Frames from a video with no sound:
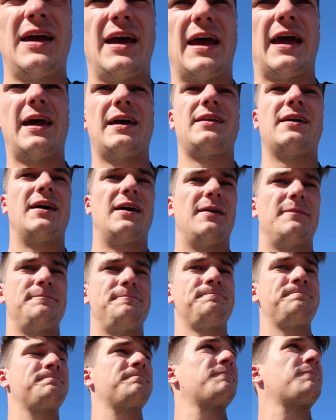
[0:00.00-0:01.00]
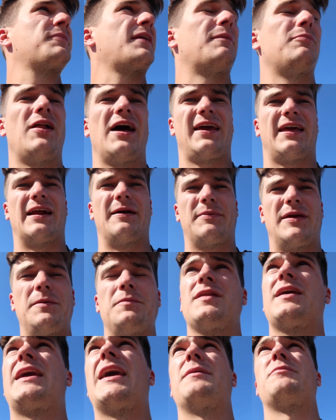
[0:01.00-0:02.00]
and I'm liking it. I'm keeping
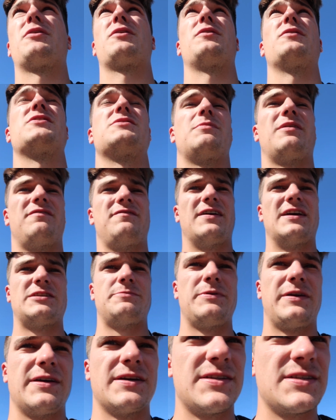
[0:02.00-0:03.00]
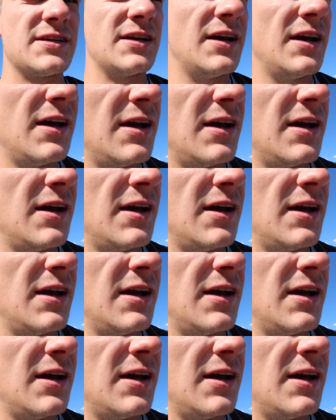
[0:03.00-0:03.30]
the camera close to my face because